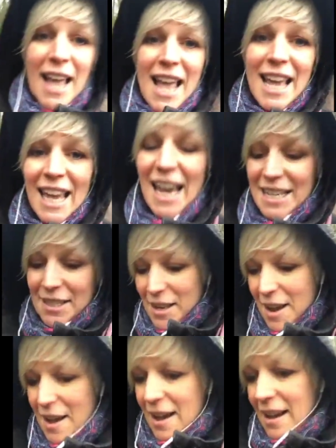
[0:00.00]
because
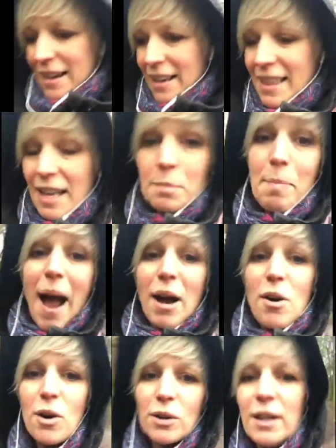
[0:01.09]
that's bang
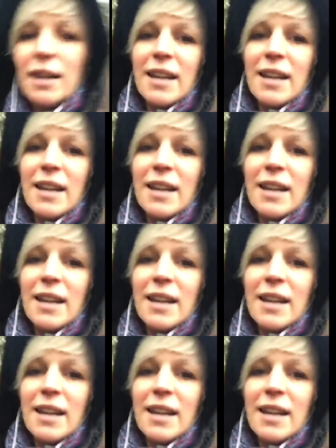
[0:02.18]
on.